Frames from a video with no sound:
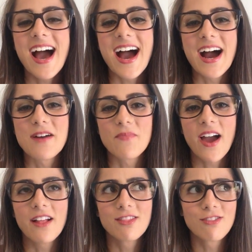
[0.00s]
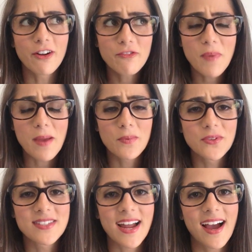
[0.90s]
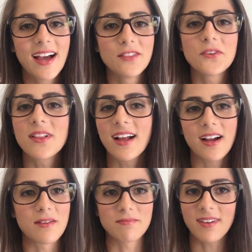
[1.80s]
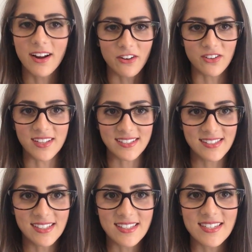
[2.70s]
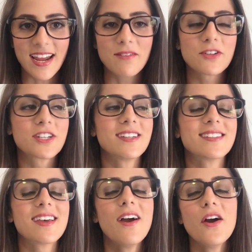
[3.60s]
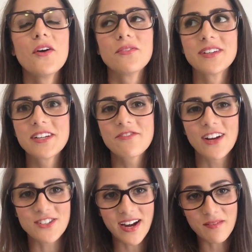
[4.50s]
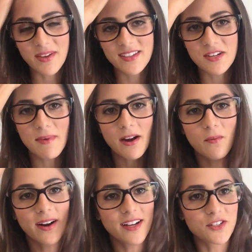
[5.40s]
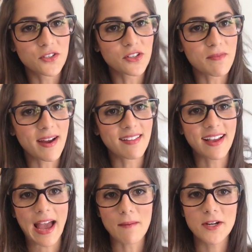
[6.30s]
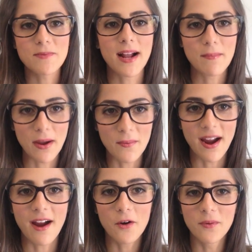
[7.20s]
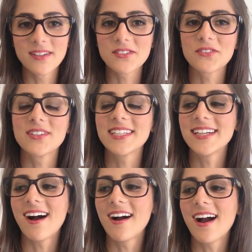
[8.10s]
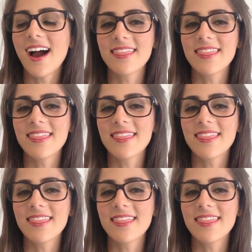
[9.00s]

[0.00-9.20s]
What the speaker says: A lot of people say I look like I'm, I don't know, like 16, which is really frustrating because no matter what I do, no matter like how much makeup I wear, I always look really young.